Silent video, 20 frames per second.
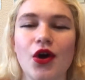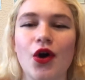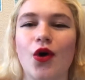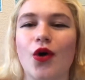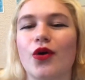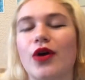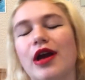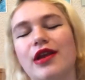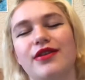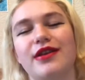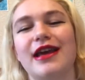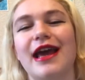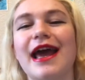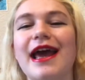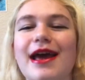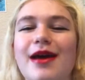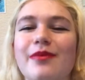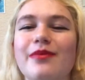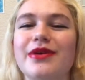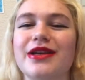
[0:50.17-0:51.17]
Alright, the
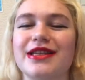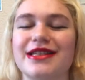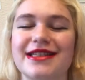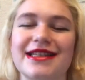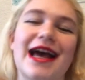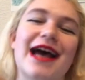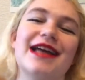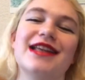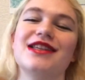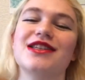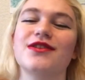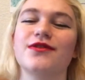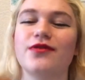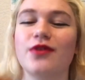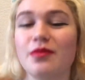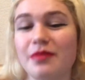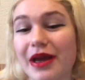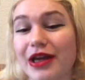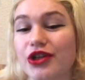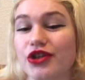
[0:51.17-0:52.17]
M stands for
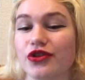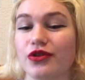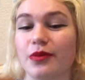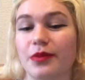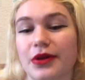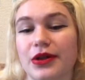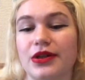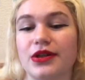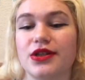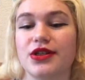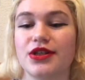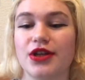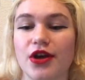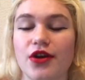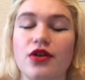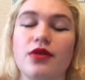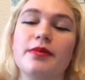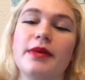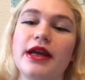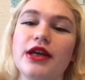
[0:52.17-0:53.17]
measurable,
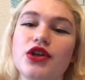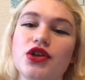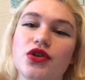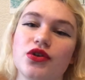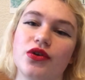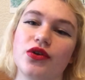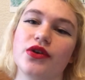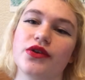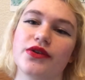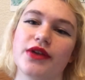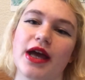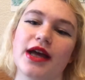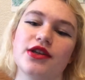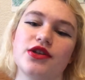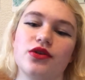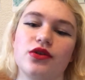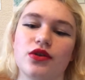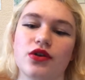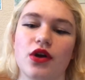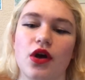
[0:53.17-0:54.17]
so make sure that
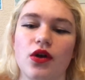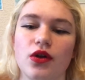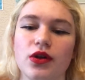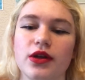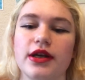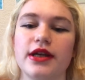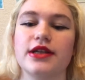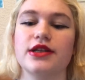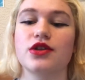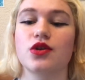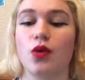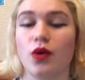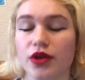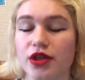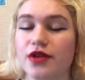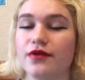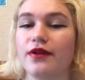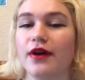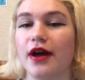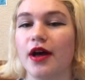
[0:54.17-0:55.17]
your goal is
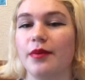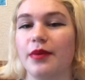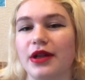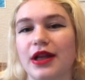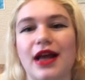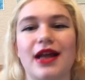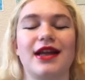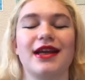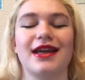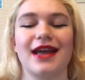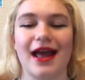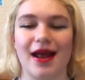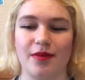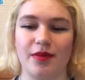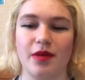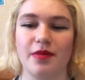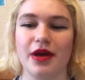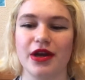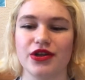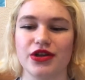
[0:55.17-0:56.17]
quantifiable and it can
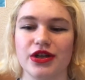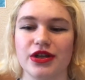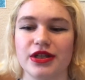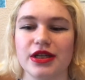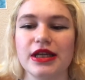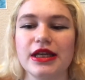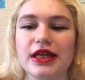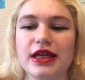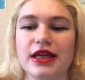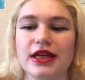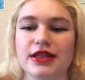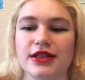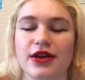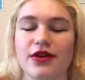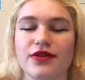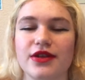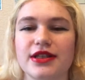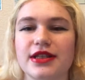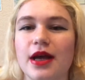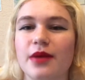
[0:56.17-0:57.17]
be measured. So
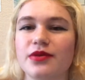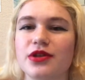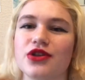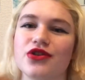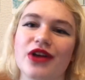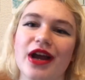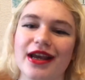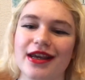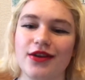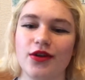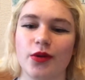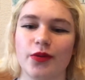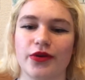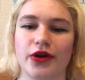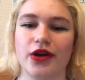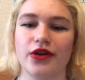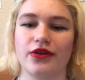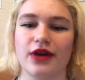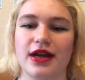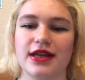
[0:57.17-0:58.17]
this helps in tracking your
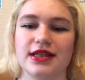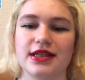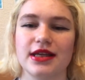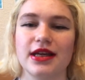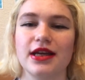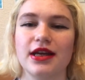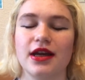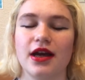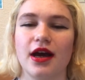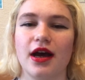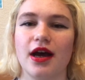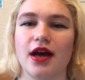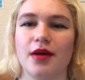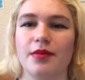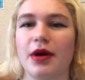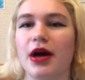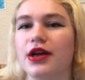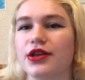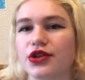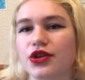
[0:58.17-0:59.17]
progress.
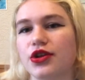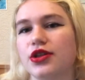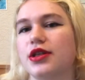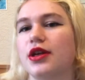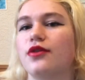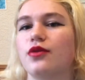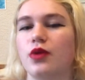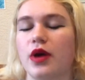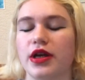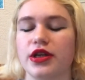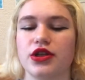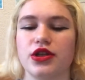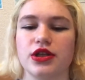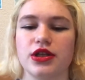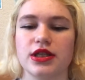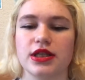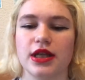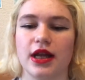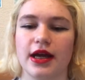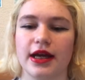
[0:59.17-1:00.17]
Ask yourself
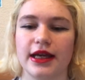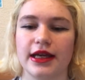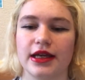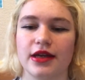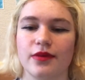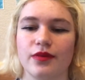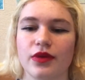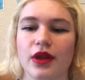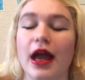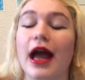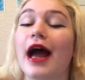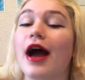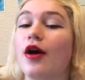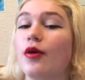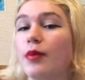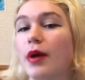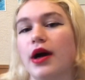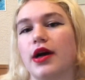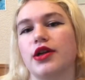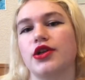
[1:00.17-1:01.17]
questions like, how
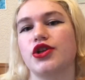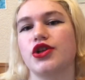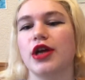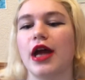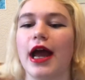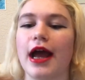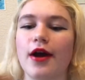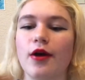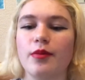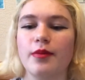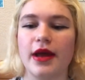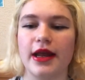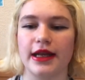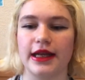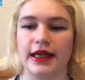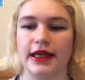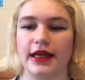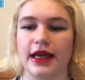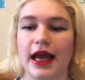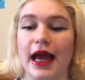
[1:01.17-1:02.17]
much? How
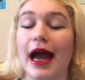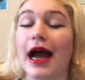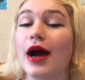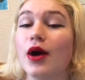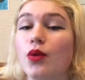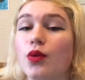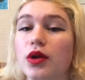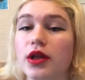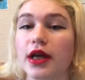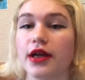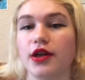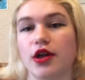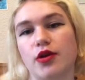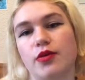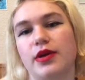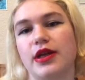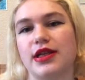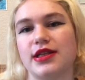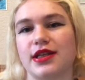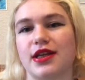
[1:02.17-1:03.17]
many? How will I know
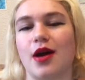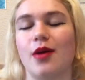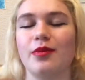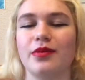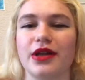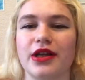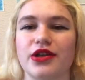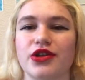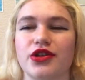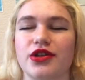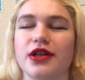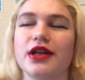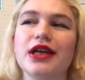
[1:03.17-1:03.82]
when it's accomplished?